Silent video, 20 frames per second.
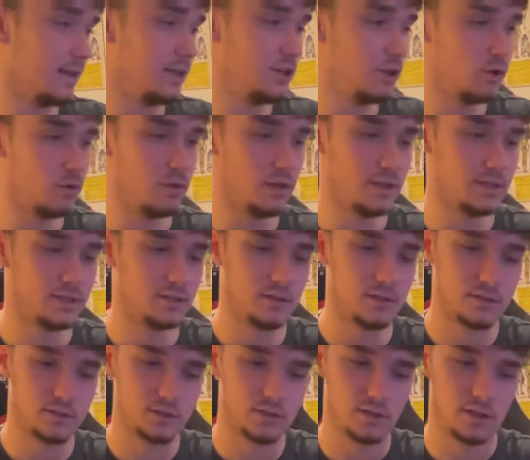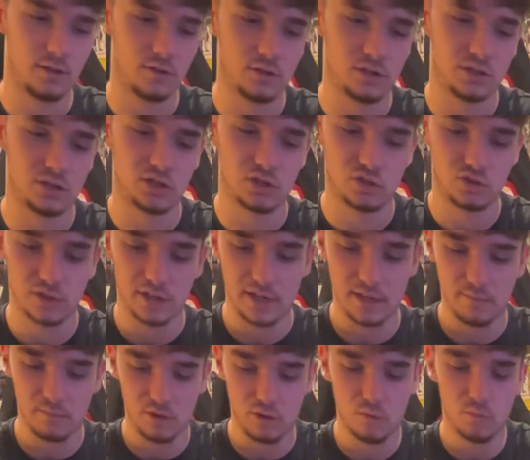know that to
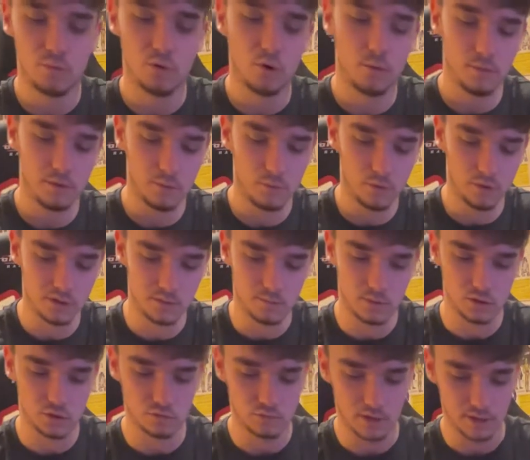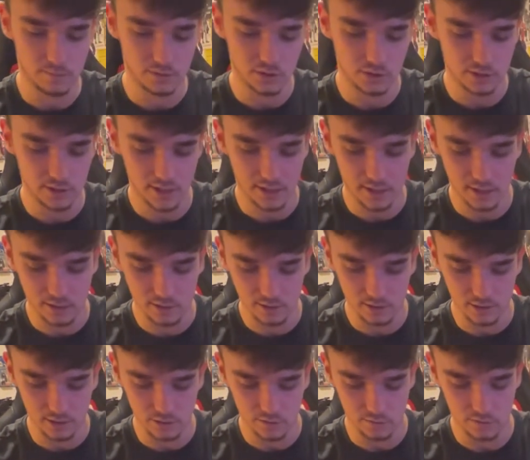stream, you probably want as much RAM as you can, as
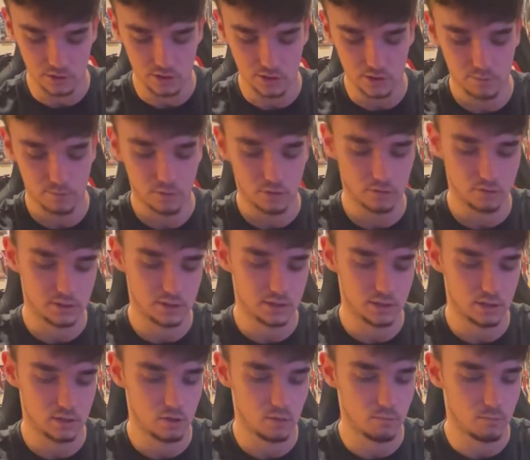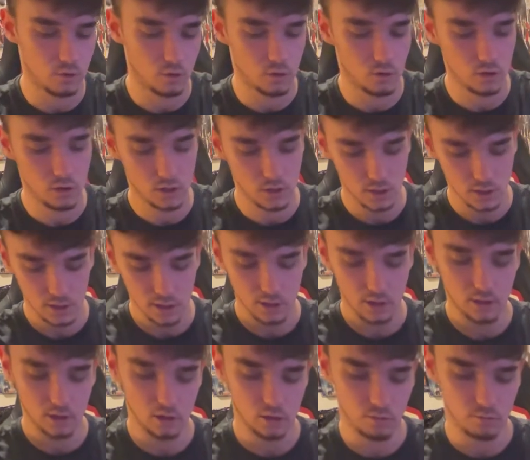obviously it's processing a lot
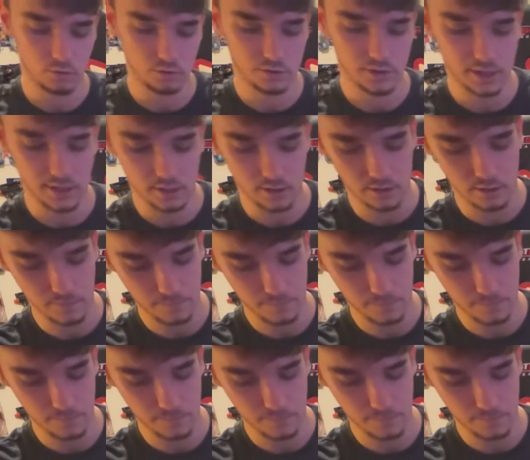more data.